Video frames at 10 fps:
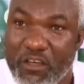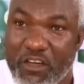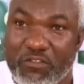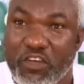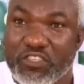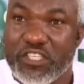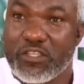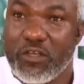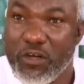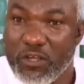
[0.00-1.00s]
Of course,
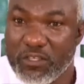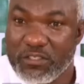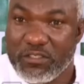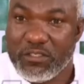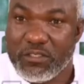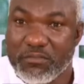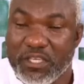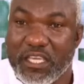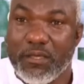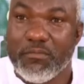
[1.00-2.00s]
this call
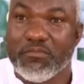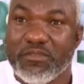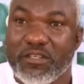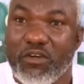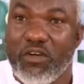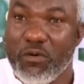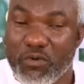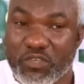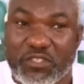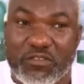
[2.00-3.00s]
became
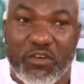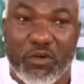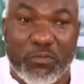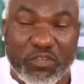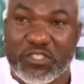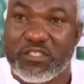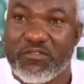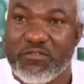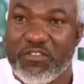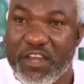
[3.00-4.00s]
almost
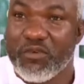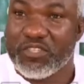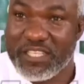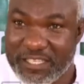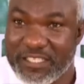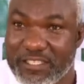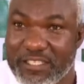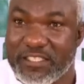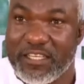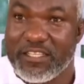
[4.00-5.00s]
very much
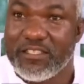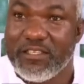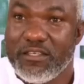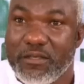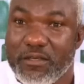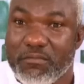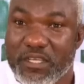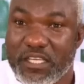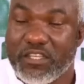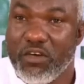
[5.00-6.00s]
necessitated
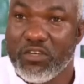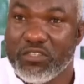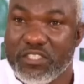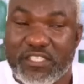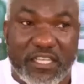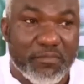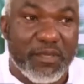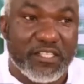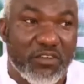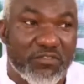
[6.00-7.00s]
based on the
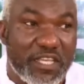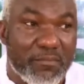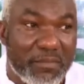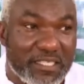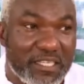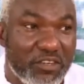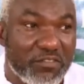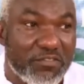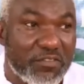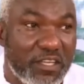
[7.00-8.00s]
statement of the ambassador
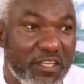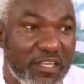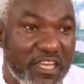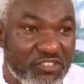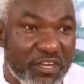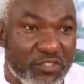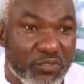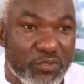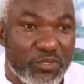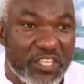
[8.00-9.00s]
of Nigeria
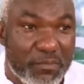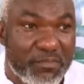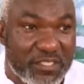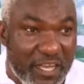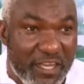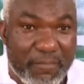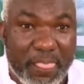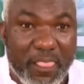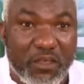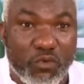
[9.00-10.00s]
to Guinea-Bissau,
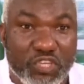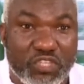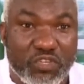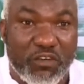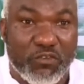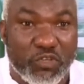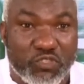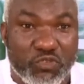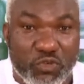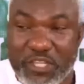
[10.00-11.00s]
which of
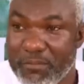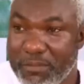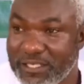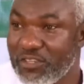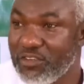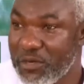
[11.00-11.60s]
course you know the ambassador